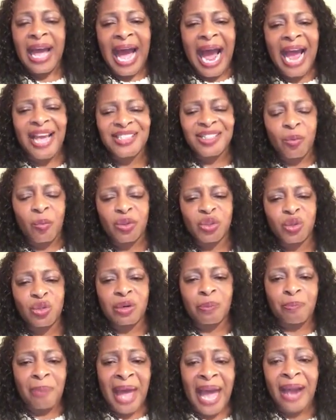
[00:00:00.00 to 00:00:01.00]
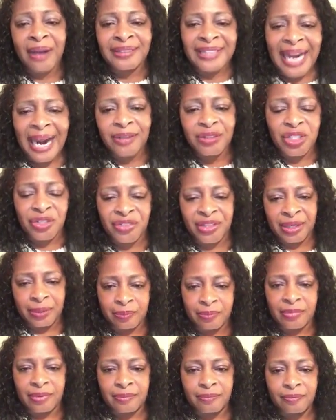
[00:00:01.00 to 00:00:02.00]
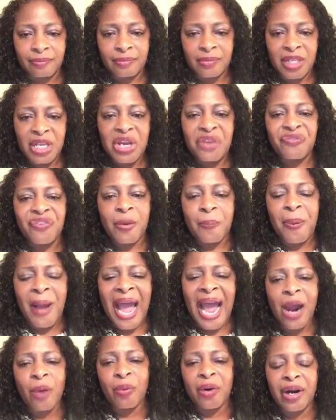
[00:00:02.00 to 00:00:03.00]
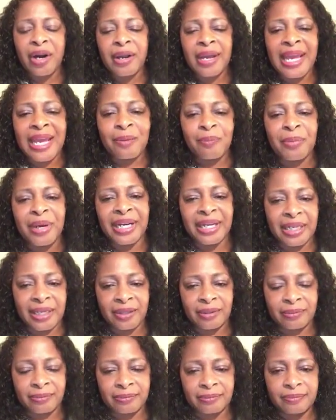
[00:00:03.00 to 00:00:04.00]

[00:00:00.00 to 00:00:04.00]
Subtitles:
ISIL wants you to bow down to them for power and money.